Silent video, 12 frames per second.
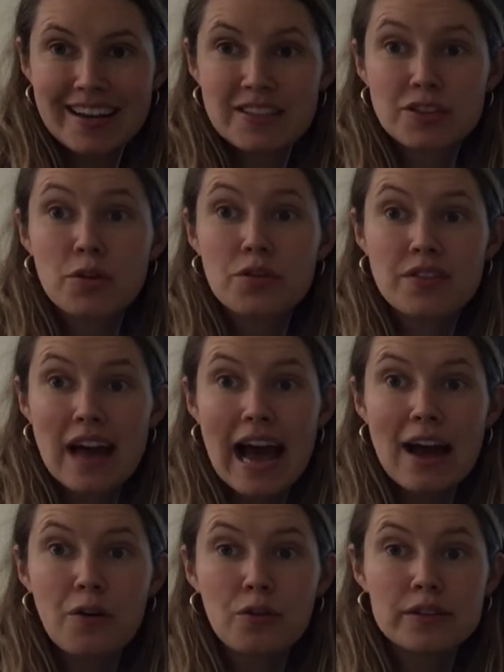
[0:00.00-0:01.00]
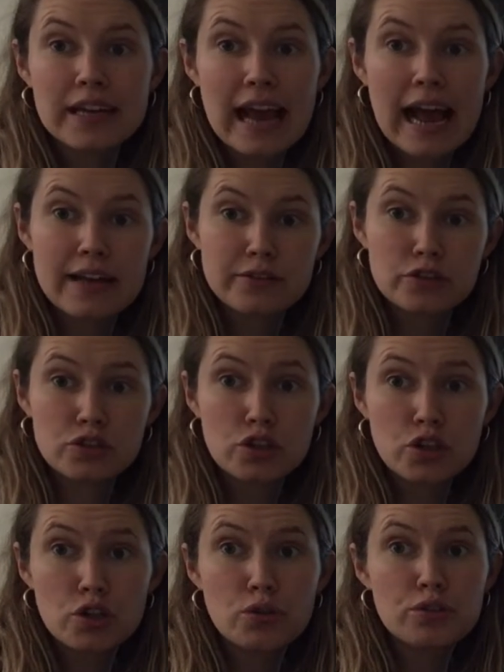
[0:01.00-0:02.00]
So that only has
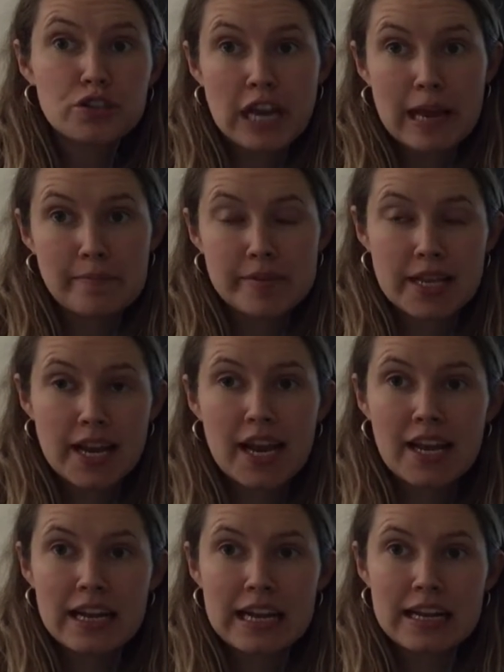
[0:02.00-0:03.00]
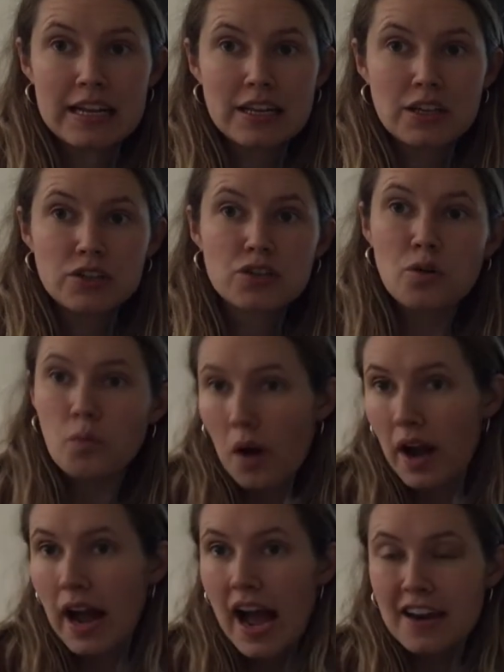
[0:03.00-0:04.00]
2 shapes in it. So
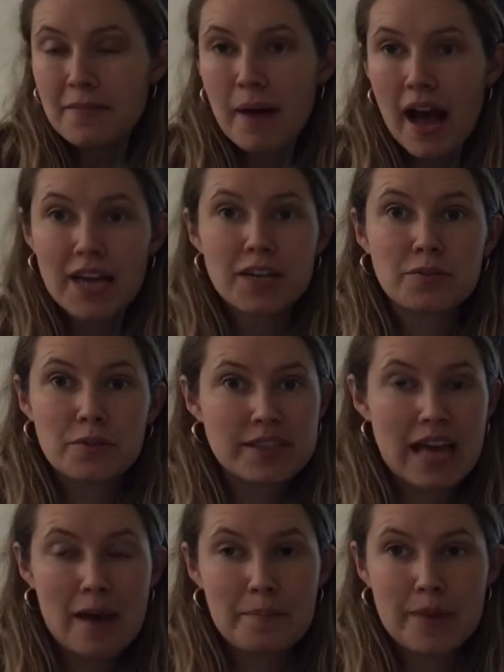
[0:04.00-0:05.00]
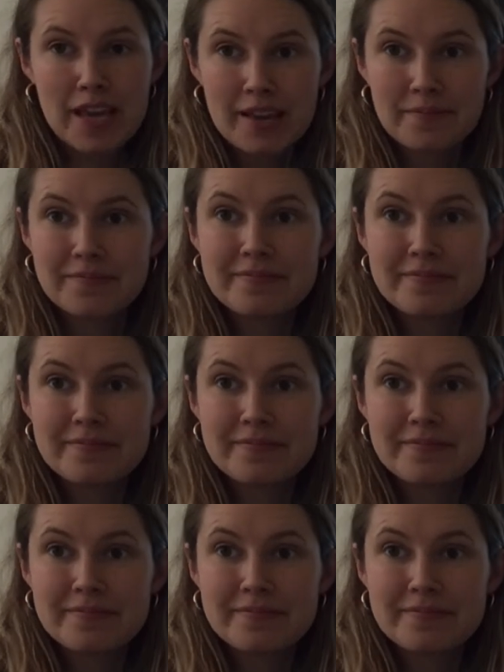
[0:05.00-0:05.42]
what kind of pattern would that be?